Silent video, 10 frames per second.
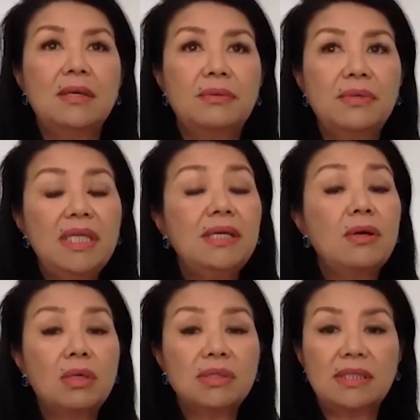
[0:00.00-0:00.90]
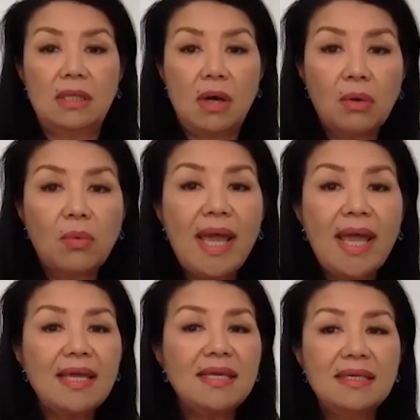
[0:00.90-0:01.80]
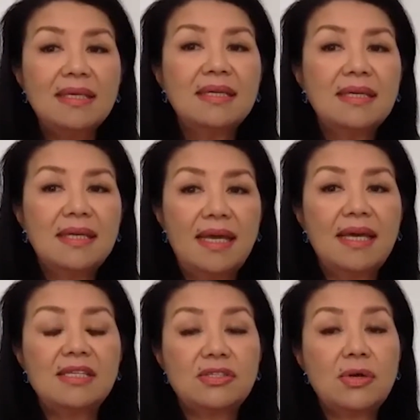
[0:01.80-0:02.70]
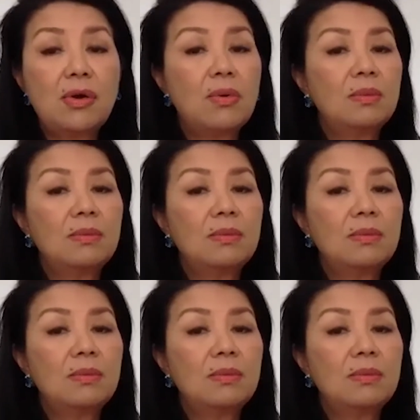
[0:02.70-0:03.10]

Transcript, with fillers: really goes a long way. And so